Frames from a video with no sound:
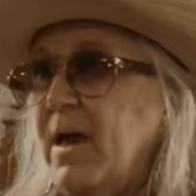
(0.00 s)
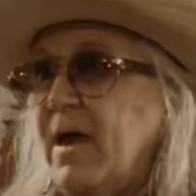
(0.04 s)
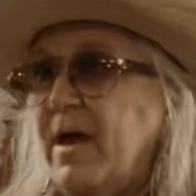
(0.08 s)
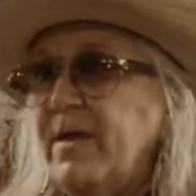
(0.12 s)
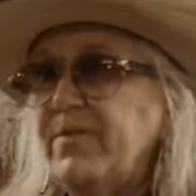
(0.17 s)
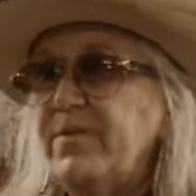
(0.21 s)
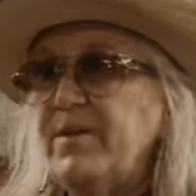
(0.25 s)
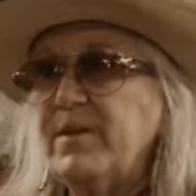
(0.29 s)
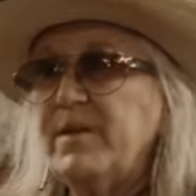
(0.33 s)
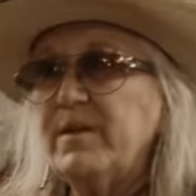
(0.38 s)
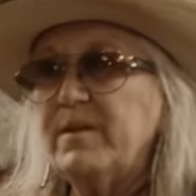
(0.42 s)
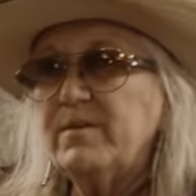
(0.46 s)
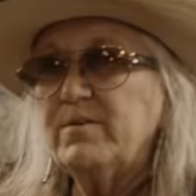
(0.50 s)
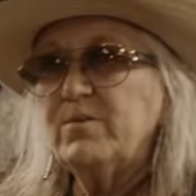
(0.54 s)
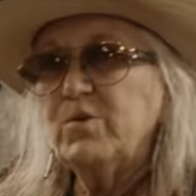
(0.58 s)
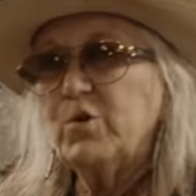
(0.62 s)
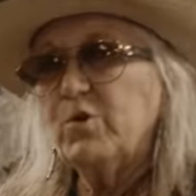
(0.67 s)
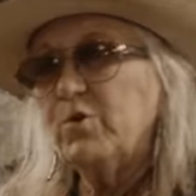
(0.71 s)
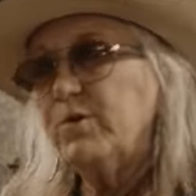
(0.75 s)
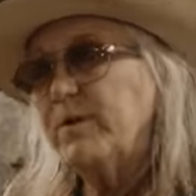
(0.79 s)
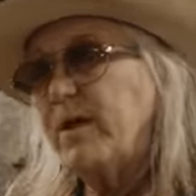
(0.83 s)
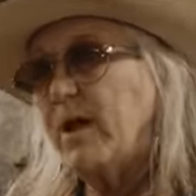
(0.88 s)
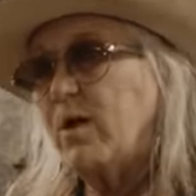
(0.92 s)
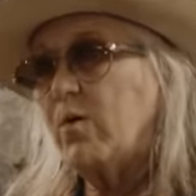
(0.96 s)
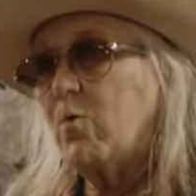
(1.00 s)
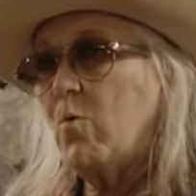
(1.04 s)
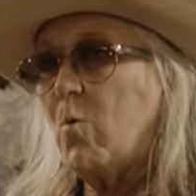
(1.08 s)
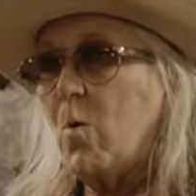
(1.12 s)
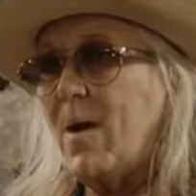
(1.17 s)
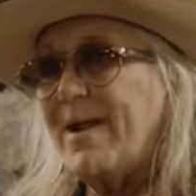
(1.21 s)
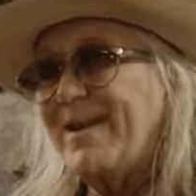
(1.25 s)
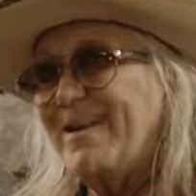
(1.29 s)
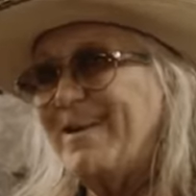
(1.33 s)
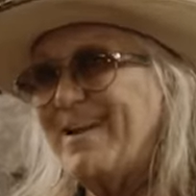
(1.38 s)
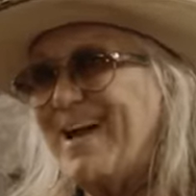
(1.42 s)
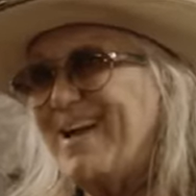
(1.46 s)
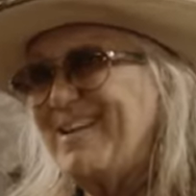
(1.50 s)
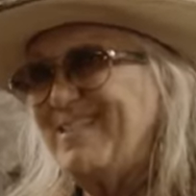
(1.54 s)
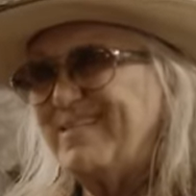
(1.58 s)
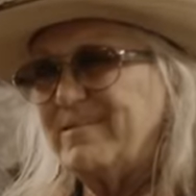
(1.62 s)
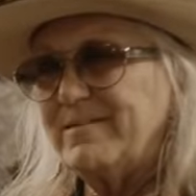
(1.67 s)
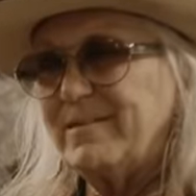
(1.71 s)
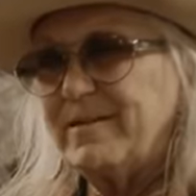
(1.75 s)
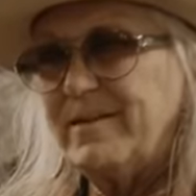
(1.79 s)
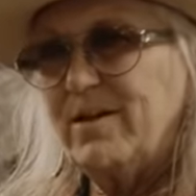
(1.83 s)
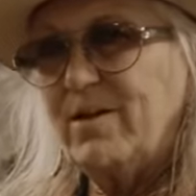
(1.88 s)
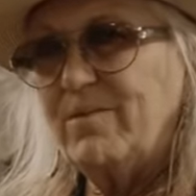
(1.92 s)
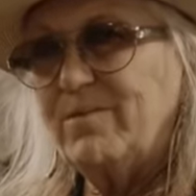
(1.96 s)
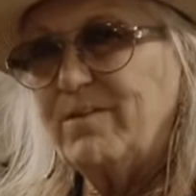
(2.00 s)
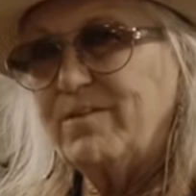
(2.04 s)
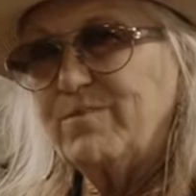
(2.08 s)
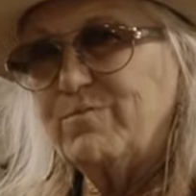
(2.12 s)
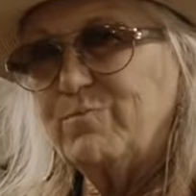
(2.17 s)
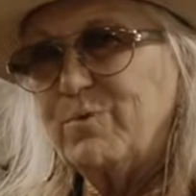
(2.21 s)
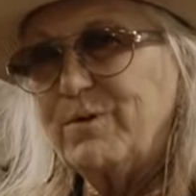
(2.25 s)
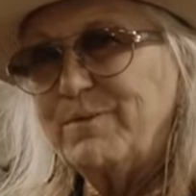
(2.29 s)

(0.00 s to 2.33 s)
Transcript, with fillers: I think it turned out quite nicely on this